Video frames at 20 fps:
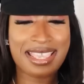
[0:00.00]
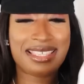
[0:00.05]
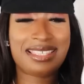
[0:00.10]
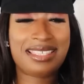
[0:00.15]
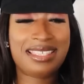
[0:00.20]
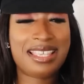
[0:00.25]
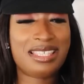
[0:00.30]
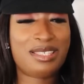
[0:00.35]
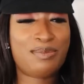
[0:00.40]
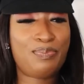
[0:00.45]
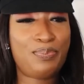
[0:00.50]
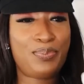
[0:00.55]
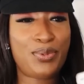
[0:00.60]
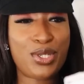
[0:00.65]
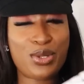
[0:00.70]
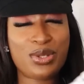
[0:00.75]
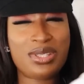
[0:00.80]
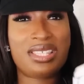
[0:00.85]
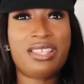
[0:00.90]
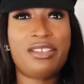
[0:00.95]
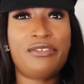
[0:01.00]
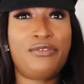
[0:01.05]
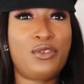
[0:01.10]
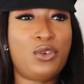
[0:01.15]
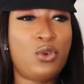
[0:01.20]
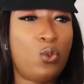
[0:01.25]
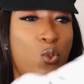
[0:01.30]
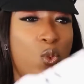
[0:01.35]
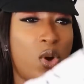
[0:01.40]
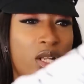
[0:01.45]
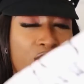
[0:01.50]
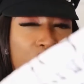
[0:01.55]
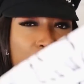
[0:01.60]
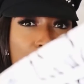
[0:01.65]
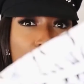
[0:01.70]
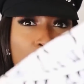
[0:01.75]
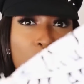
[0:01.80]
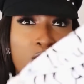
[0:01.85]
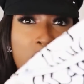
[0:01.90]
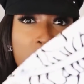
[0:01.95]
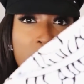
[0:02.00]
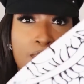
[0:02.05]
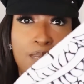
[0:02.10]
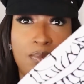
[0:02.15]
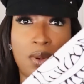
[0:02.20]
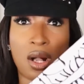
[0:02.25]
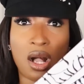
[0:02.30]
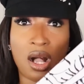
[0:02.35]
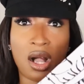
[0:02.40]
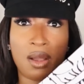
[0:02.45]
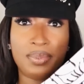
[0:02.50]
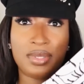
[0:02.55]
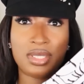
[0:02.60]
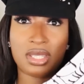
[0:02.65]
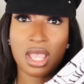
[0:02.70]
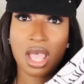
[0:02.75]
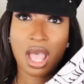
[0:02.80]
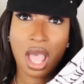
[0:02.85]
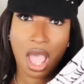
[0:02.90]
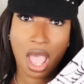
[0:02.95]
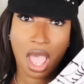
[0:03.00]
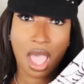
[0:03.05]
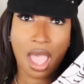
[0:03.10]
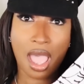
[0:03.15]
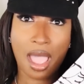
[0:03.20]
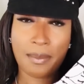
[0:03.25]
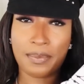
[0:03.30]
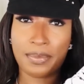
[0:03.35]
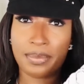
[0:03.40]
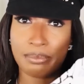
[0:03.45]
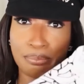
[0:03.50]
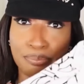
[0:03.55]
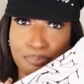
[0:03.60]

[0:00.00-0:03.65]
It's this beautiful one-shouldered bob top.